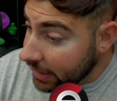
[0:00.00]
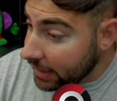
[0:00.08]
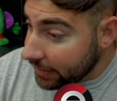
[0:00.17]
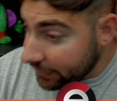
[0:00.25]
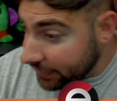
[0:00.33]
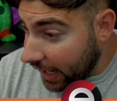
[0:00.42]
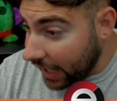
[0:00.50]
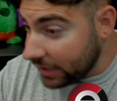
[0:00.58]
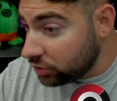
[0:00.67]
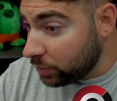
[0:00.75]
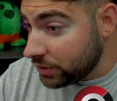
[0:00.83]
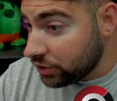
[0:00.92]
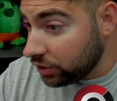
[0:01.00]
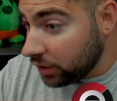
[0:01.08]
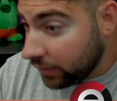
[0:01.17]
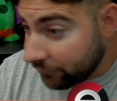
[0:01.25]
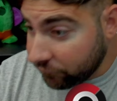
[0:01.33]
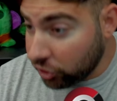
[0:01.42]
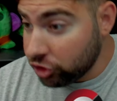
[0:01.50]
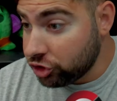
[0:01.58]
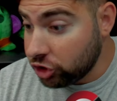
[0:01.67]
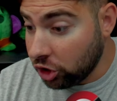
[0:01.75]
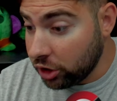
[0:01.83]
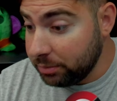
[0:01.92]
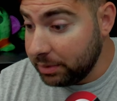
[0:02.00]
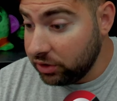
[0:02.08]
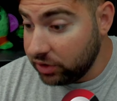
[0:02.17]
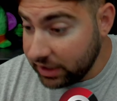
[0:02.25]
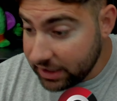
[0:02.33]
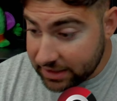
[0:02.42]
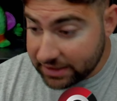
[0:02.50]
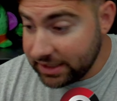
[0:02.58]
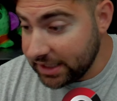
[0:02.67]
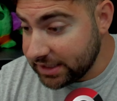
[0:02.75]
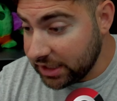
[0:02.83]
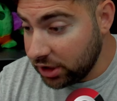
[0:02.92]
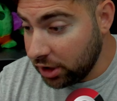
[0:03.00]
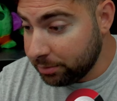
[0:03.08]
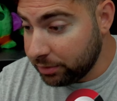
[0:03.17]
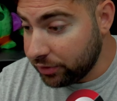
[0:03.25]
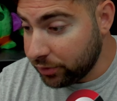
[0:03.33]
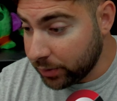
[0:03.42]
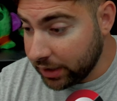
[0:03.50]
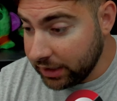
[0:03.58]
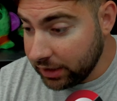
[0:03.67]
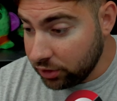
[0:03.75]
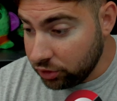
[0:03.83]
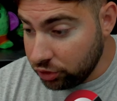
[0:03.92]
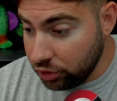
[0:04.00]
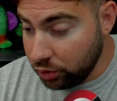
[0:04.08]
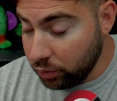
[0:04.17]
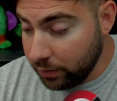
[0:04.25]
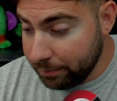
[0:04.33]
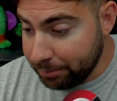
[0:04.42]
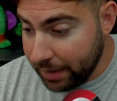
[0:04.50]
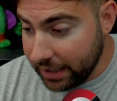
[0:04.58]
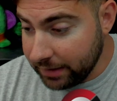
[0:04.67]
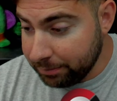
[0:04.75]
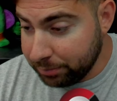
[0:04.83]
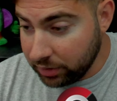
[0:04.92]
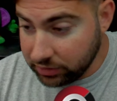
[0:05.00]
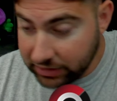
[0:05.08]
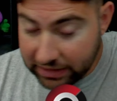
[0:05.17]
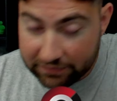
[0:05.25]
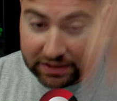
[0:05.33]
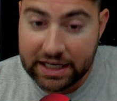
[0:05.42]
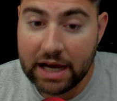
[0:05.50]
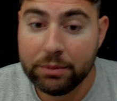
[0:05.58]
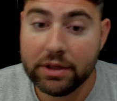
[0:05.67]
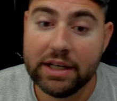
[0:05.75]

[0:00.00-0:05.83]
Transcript: the Ice Wizard, first star ability, sits at number 3. You better believe it. Now we're going to